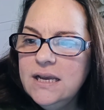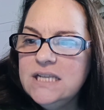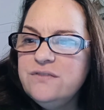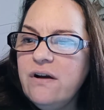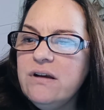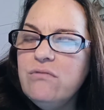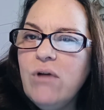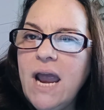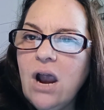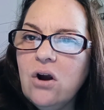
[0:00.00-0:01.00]
It's very
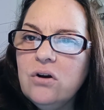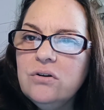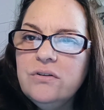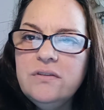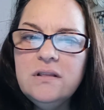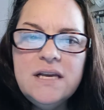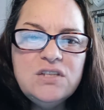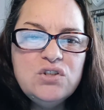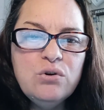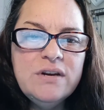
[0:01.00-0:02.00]
rare. The
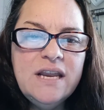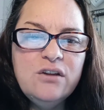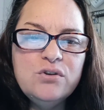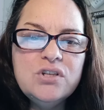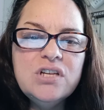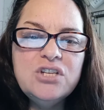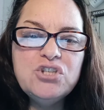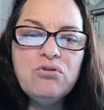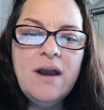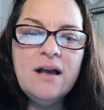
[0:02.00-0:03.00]
last tornado to
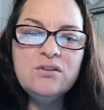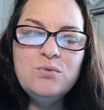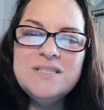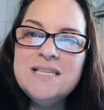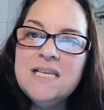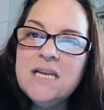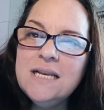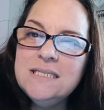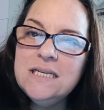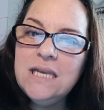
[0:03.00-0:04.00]
touch ground was in the
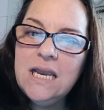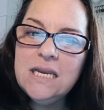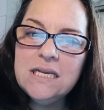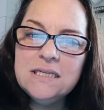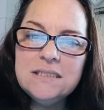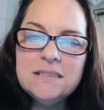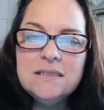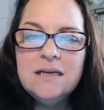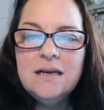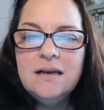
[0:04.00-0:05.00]
1980s.
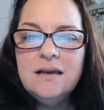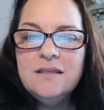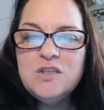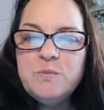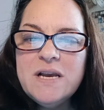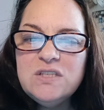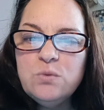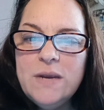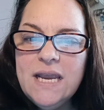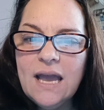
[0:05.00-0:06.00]
This
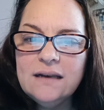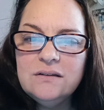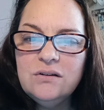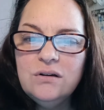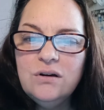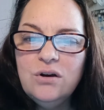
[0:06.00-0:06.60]
past weekend,